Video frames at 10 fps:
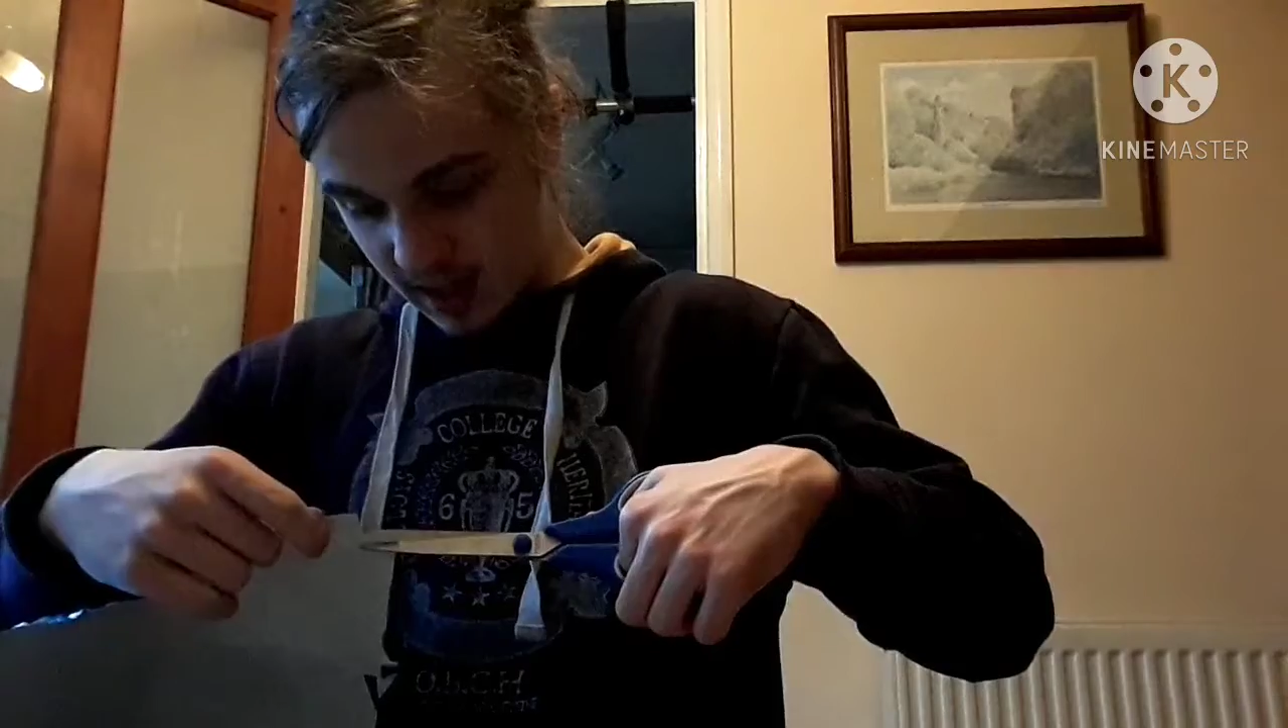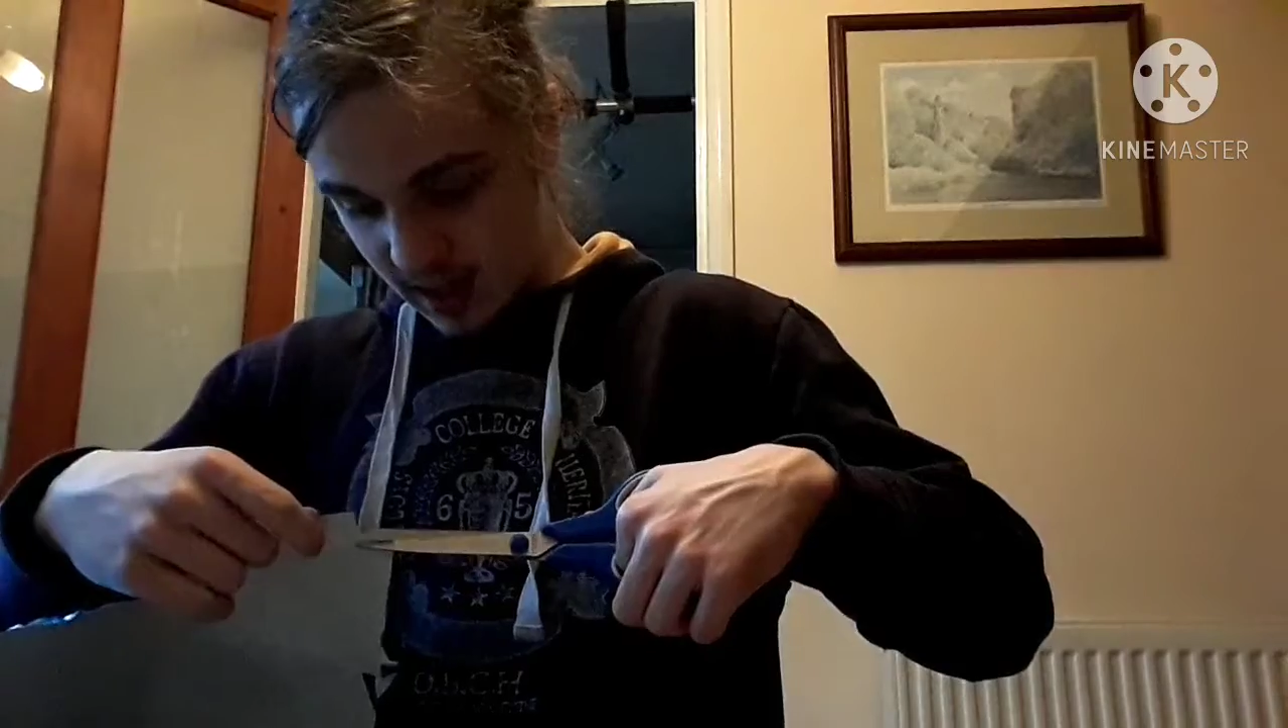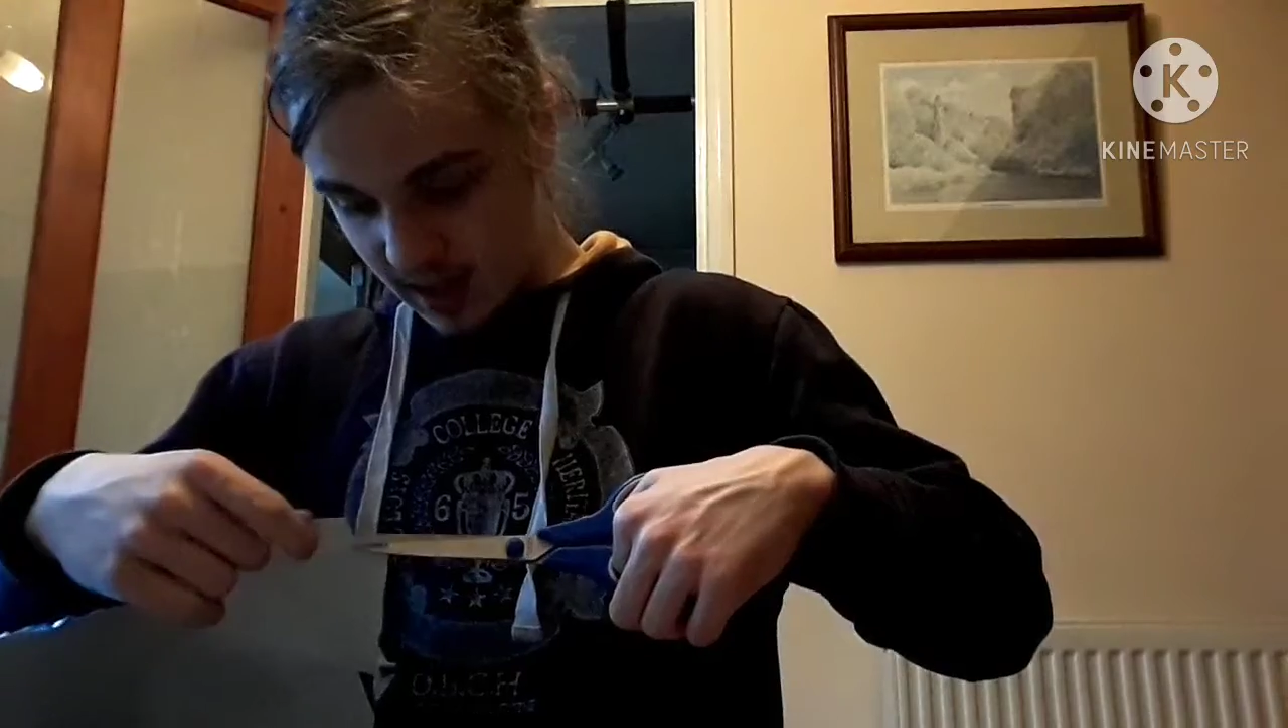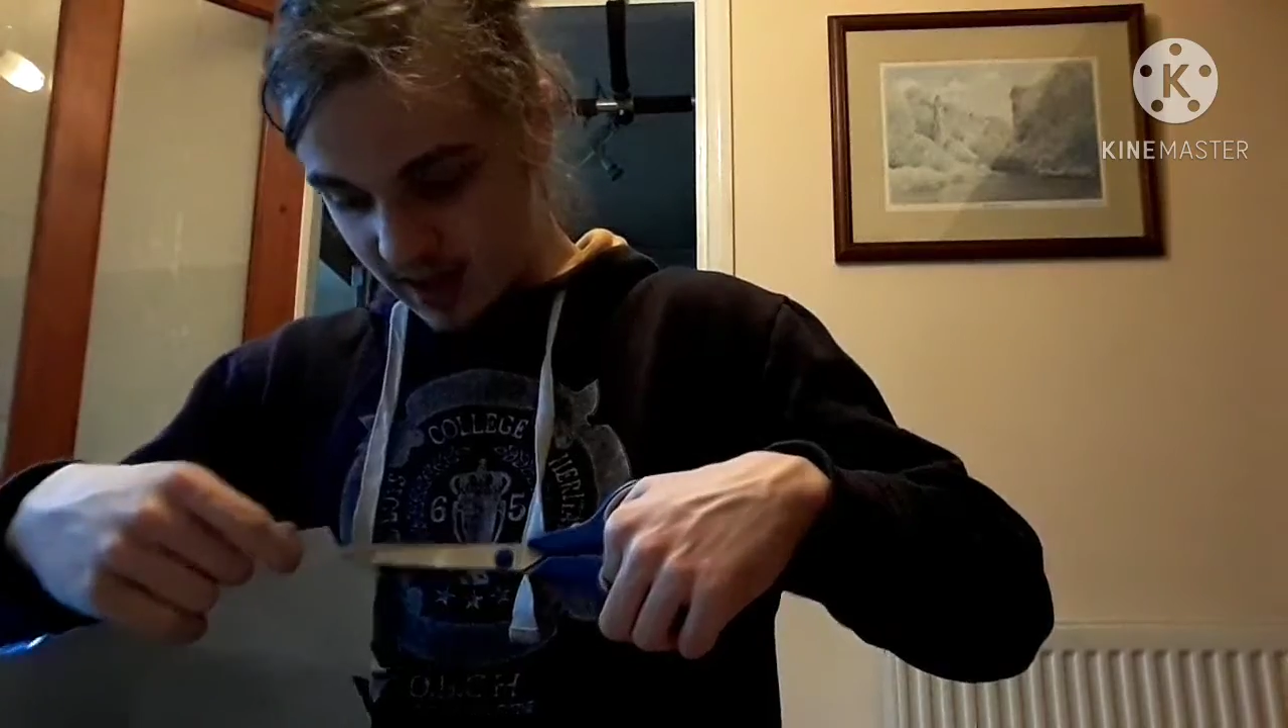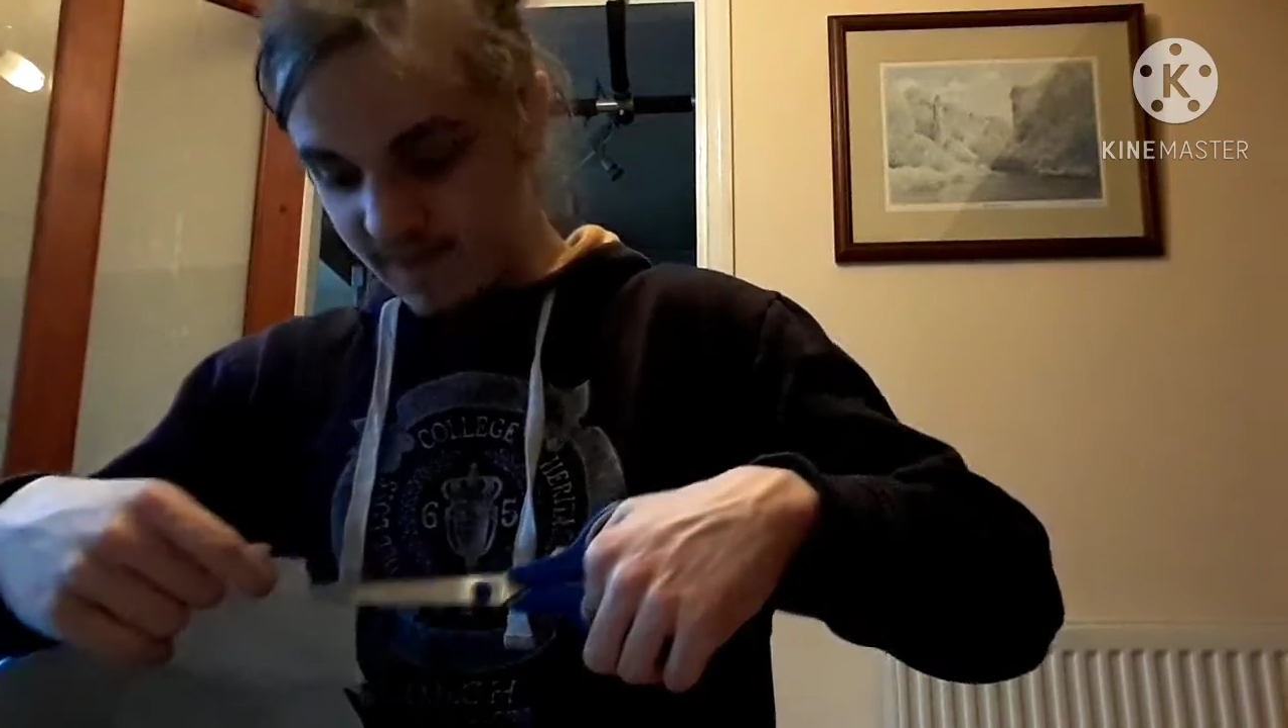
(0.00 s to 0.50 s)

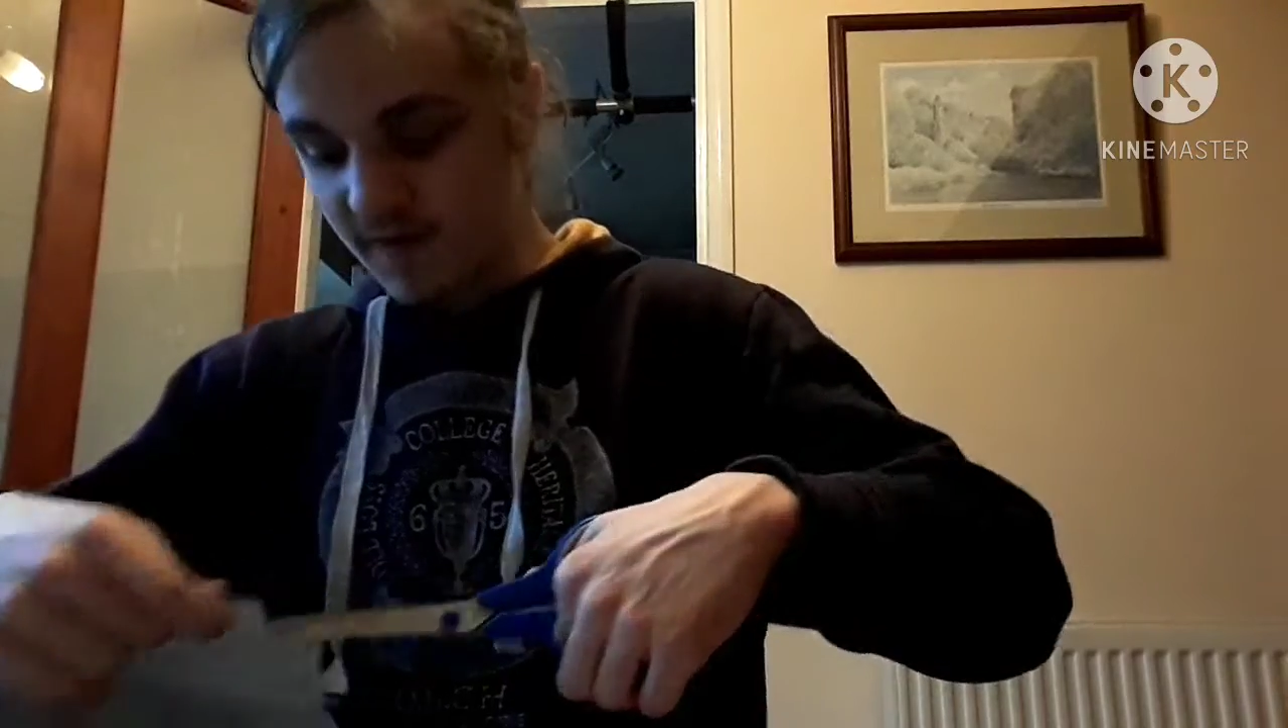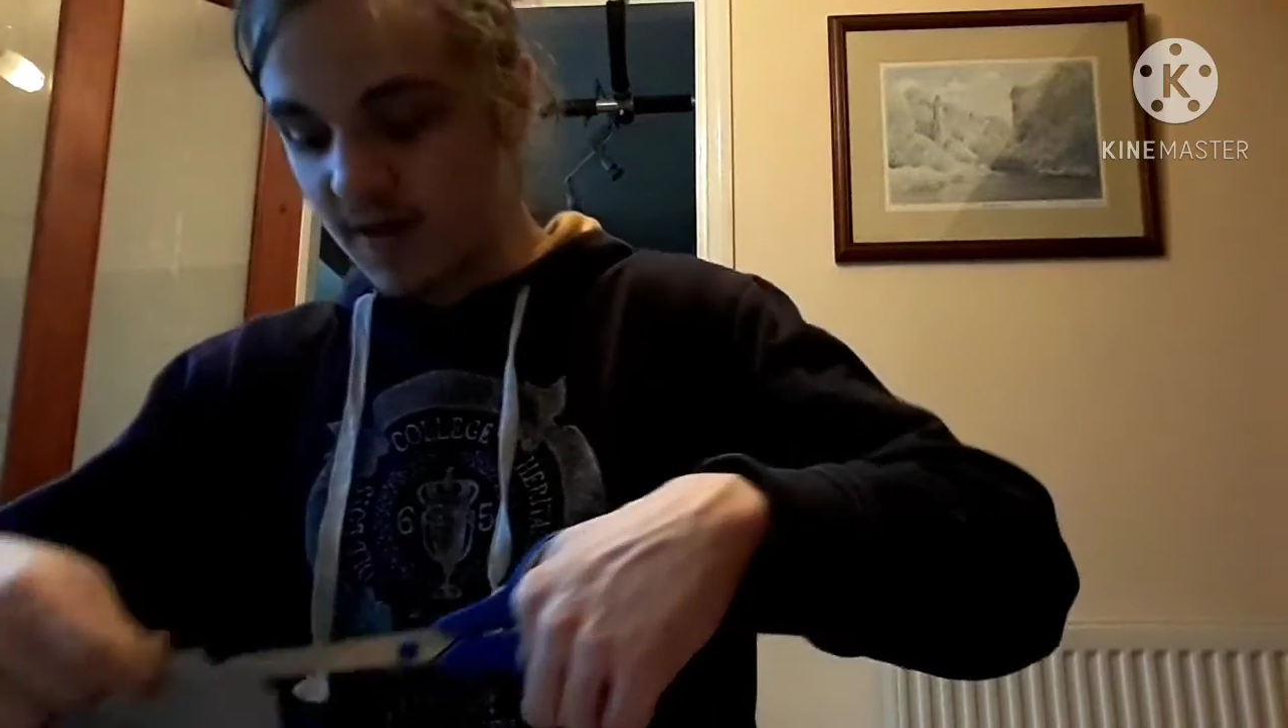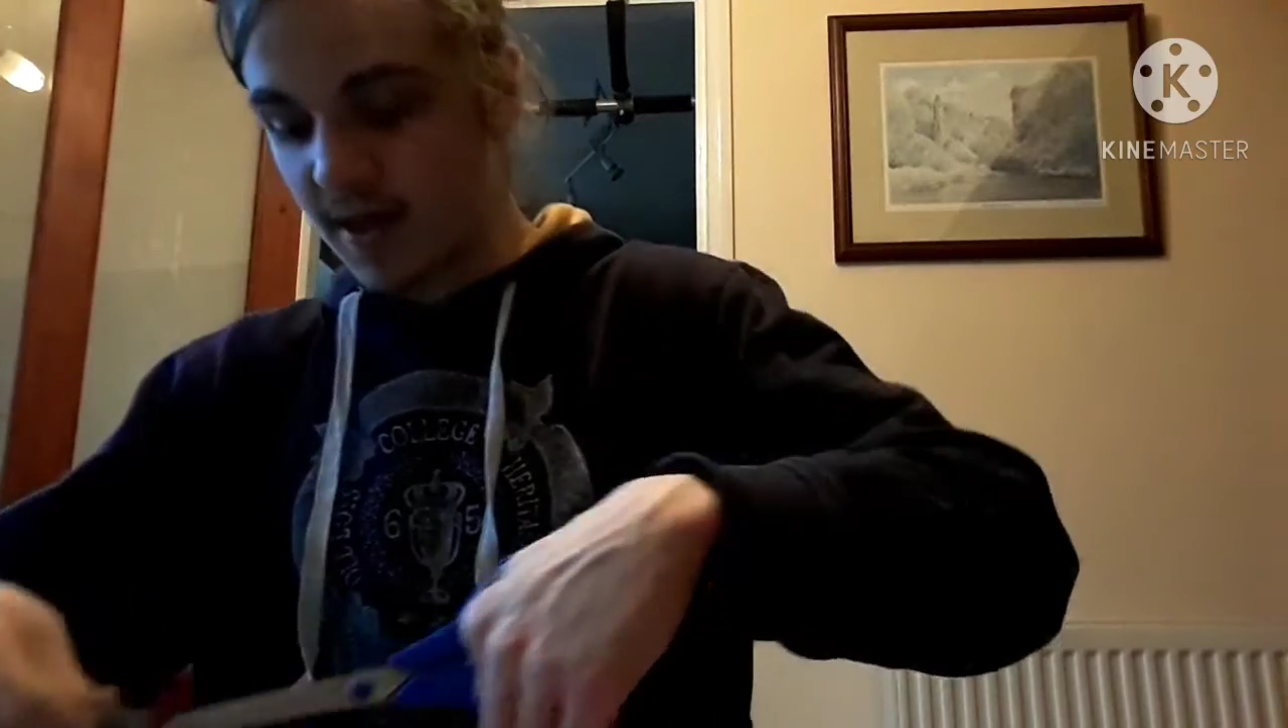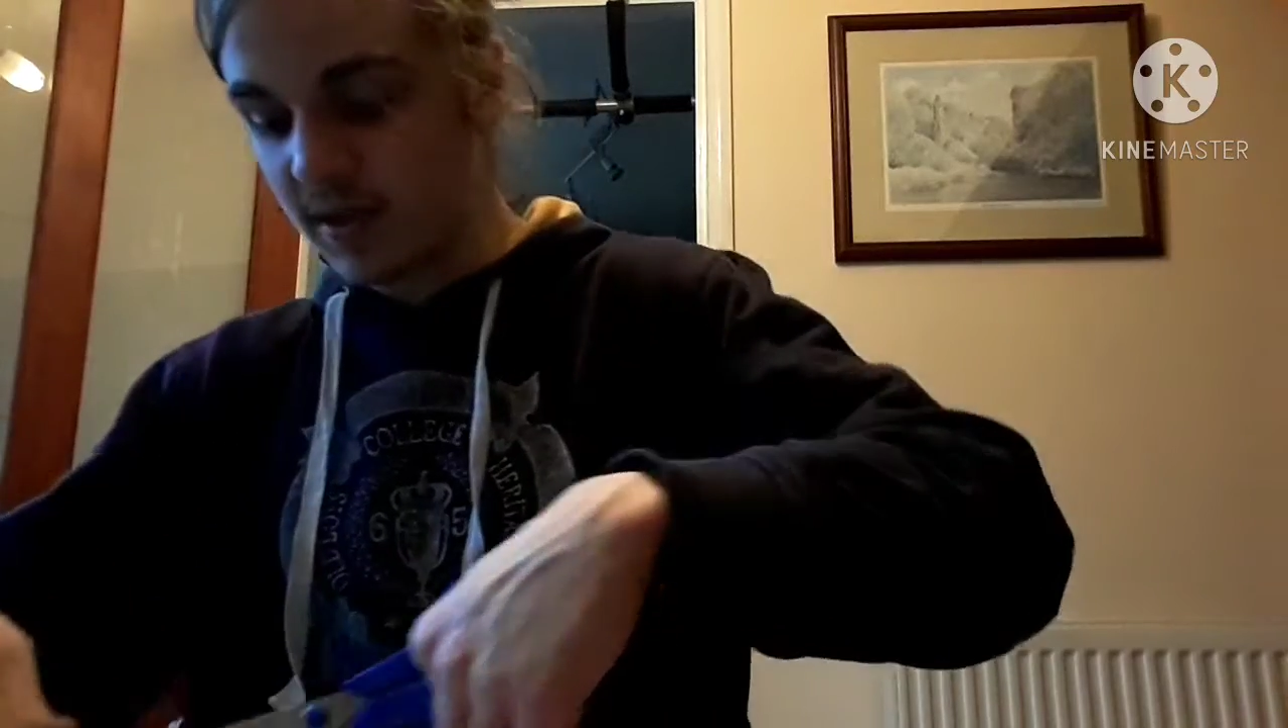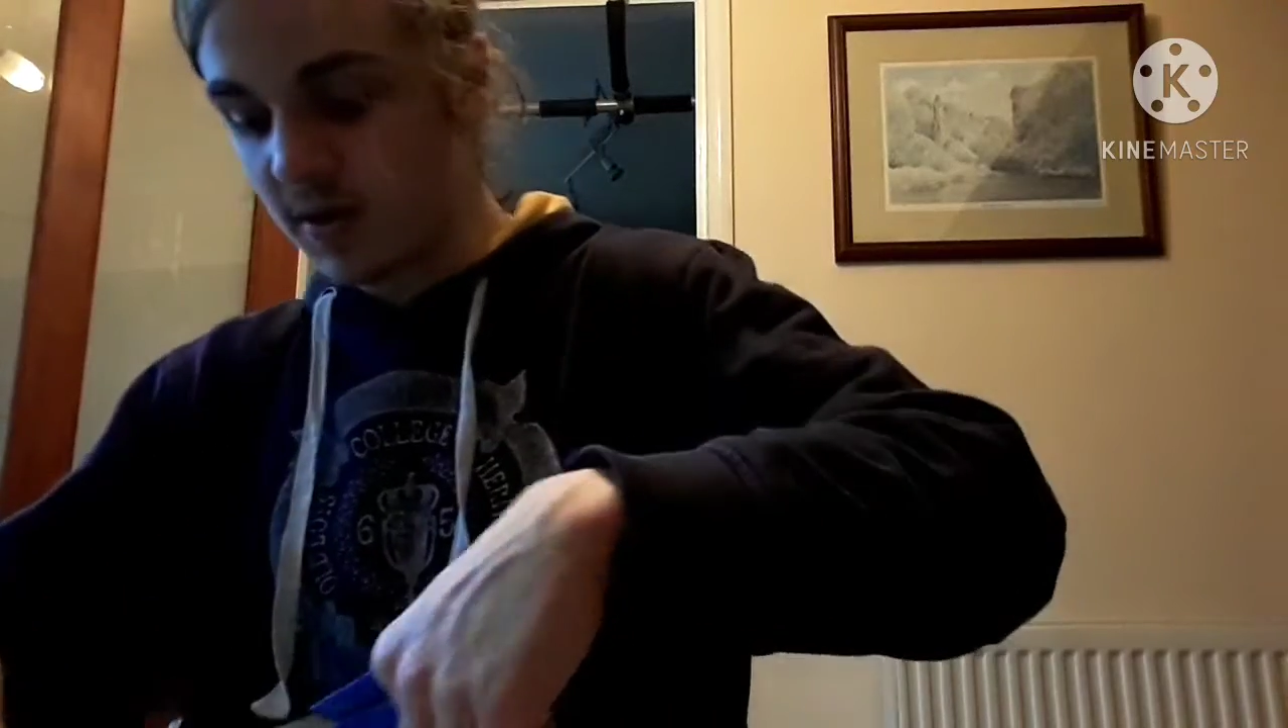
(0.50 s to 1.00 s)
easy for
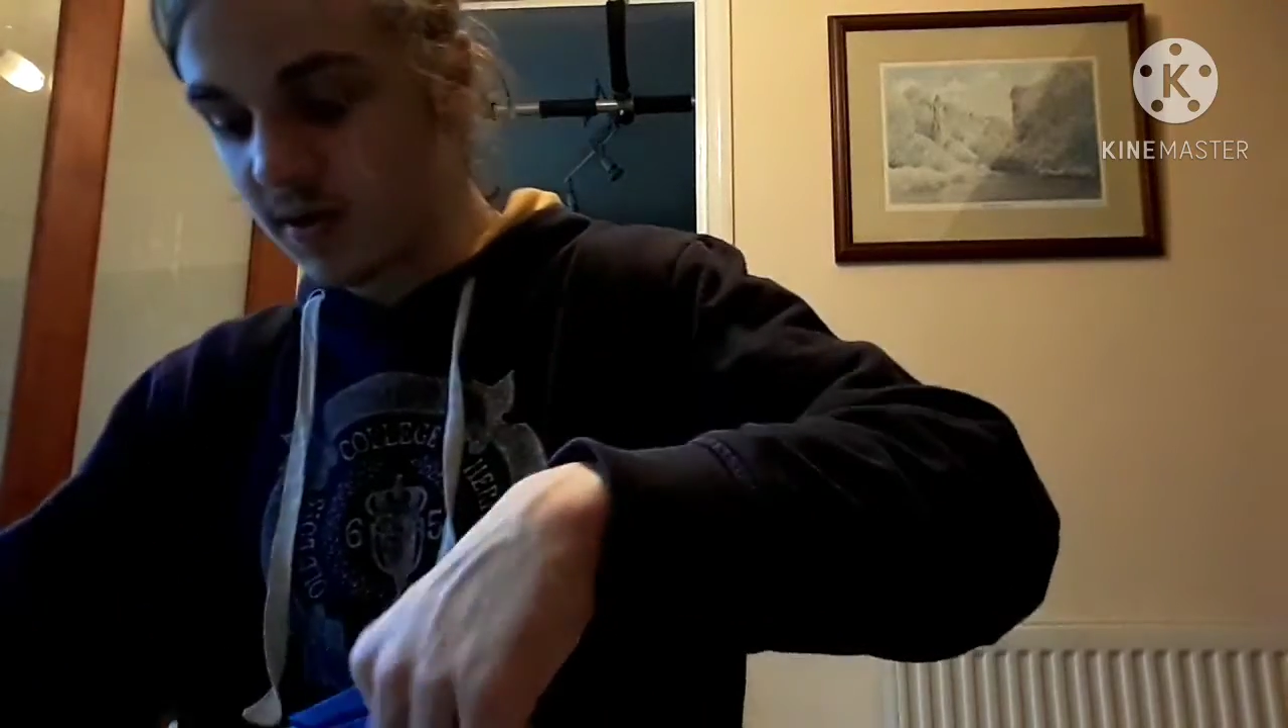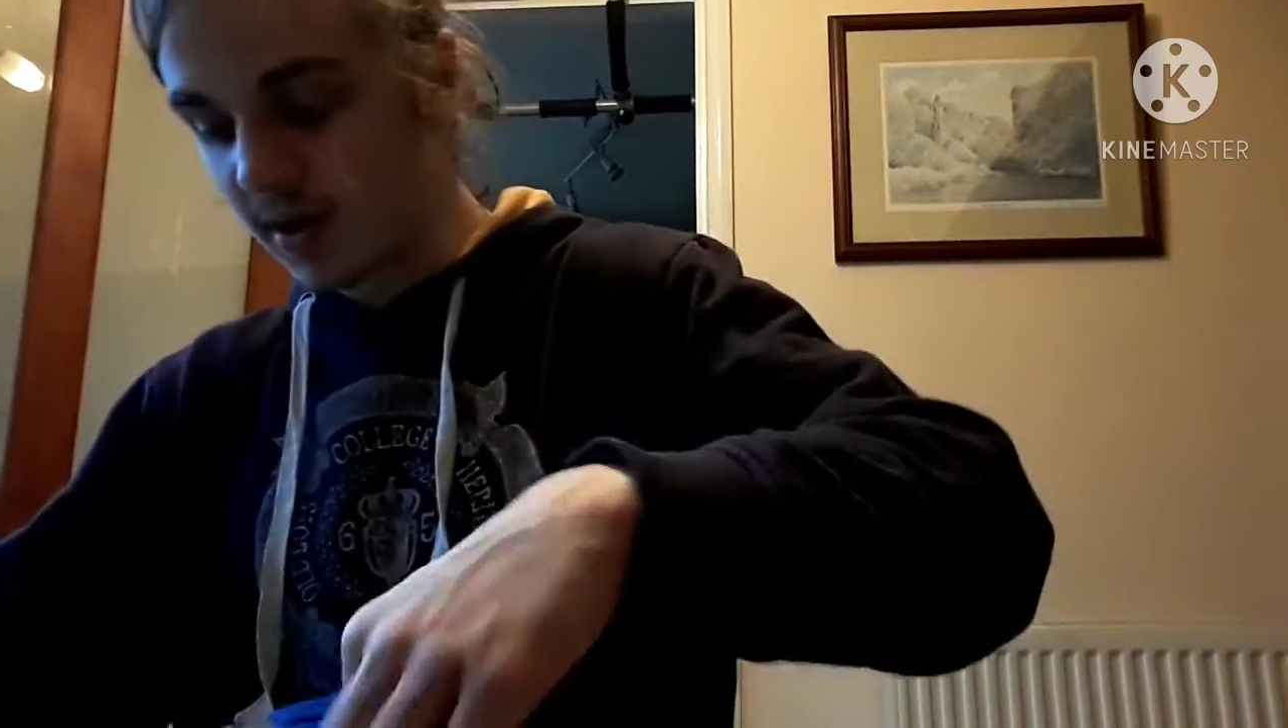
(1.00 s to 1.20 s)
like those